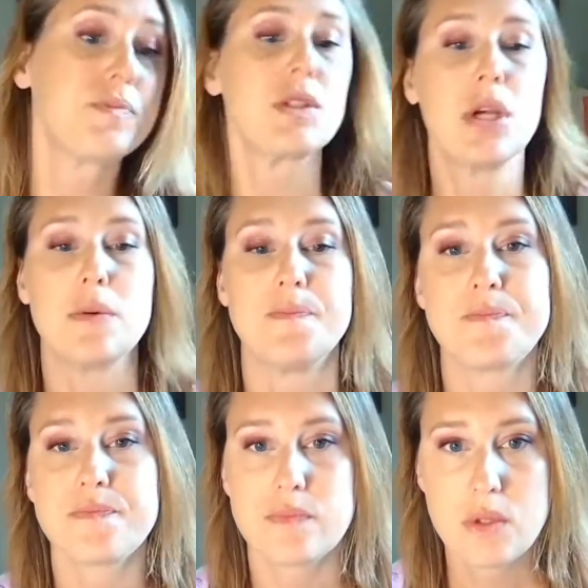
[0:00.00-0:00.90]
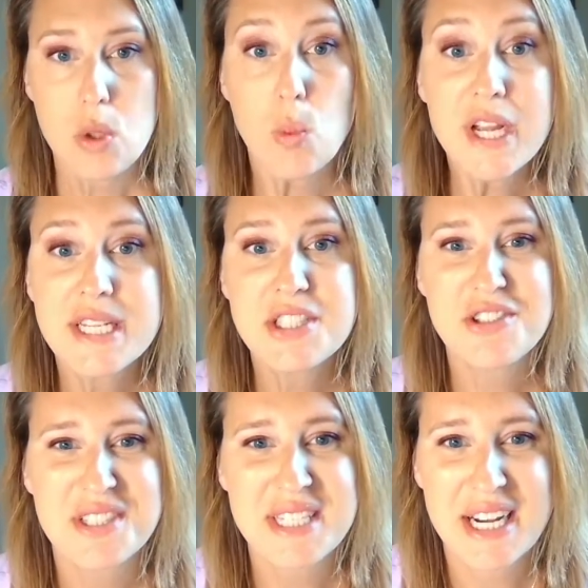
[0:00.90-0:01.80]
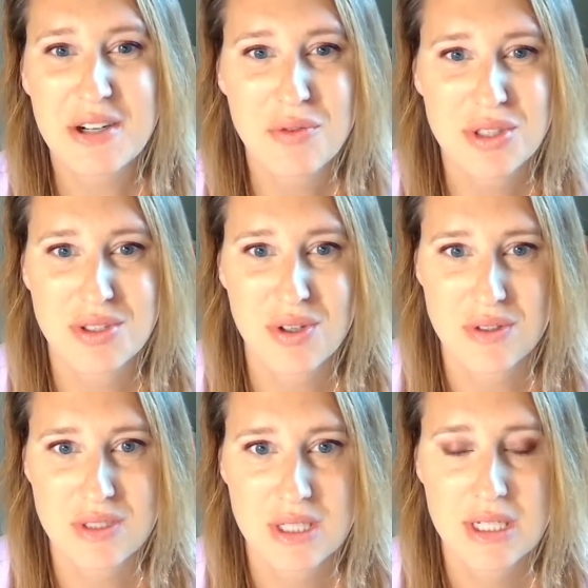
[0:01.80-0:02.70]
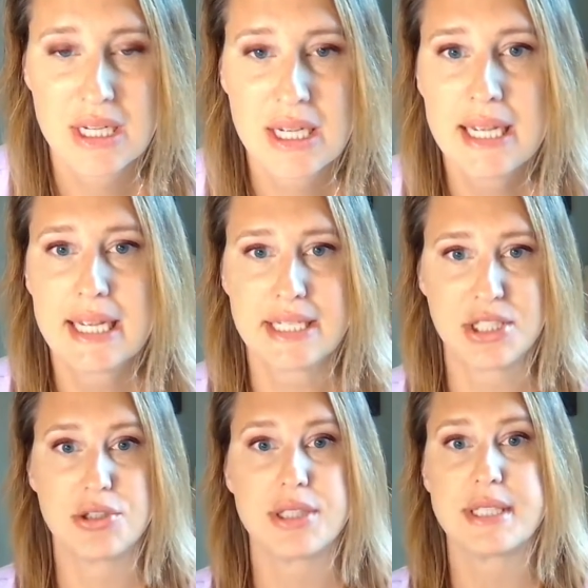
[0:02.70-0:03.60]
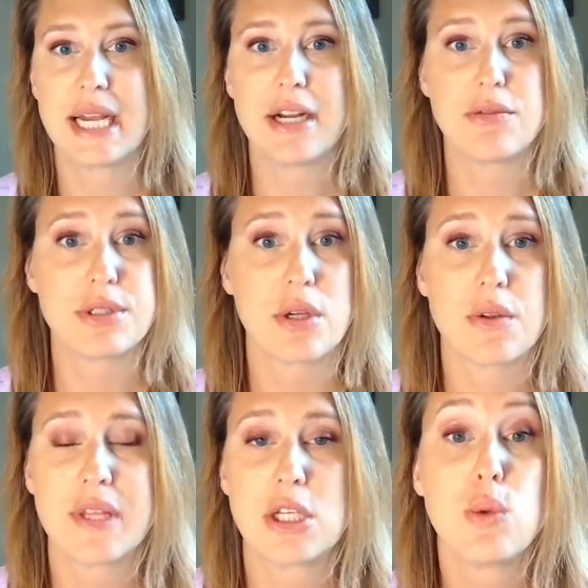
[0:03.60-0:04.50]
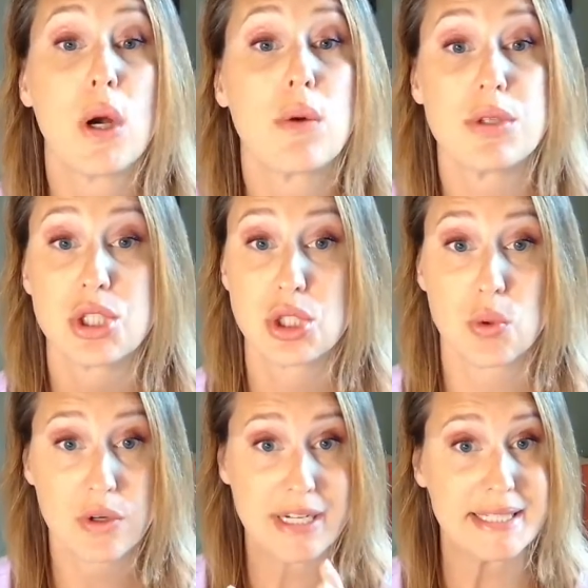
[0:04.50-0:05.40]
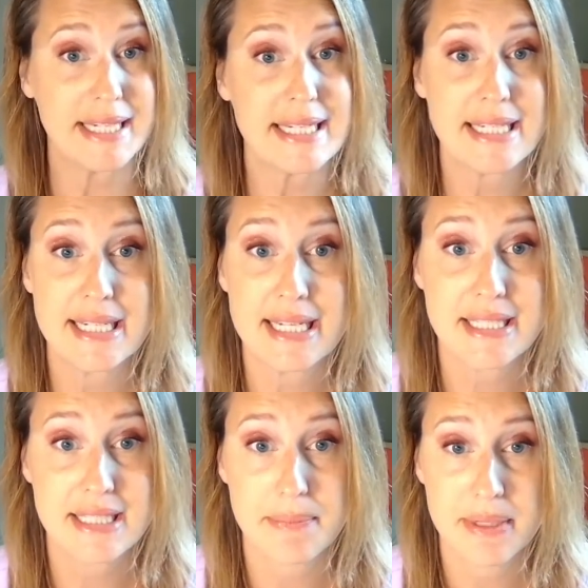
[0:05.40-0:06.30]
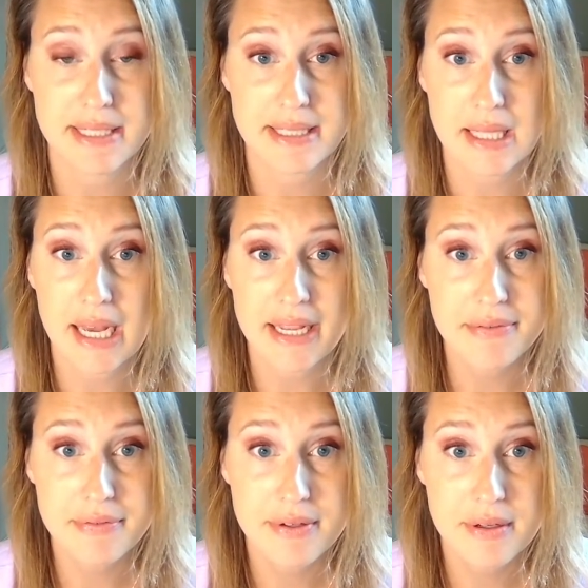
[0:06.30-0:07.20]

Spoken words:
So, what is your desired result? Is your desired result that you are restoring dignity in somebody's life?